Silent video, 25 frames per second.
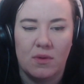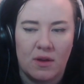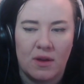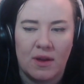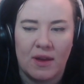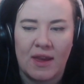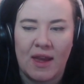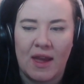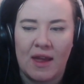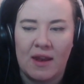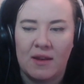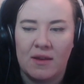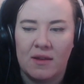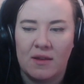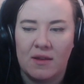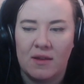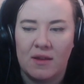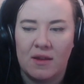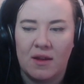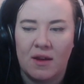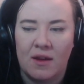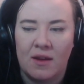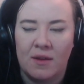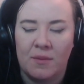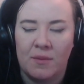Again,
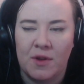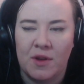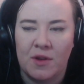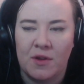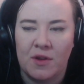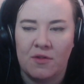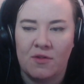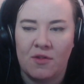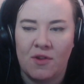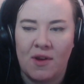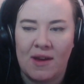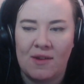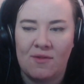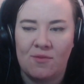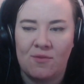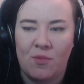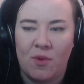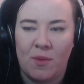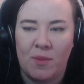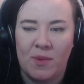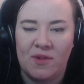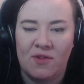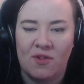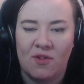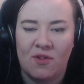I'm going to
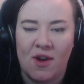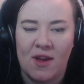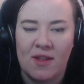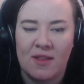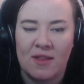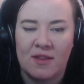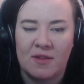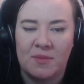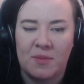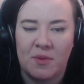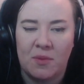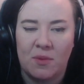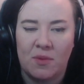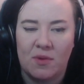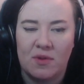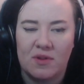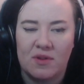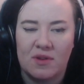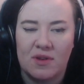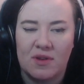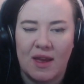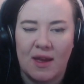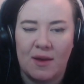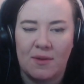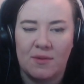probably regret this, but what
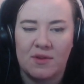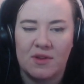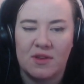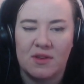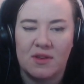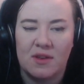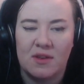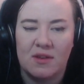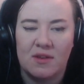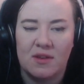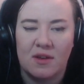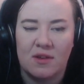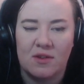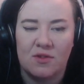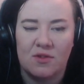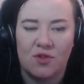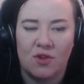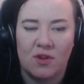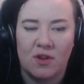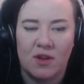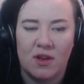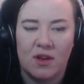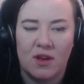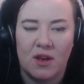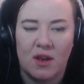counts as
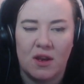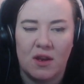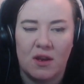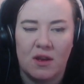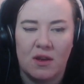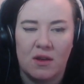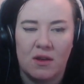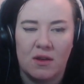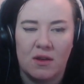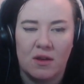industrial in here?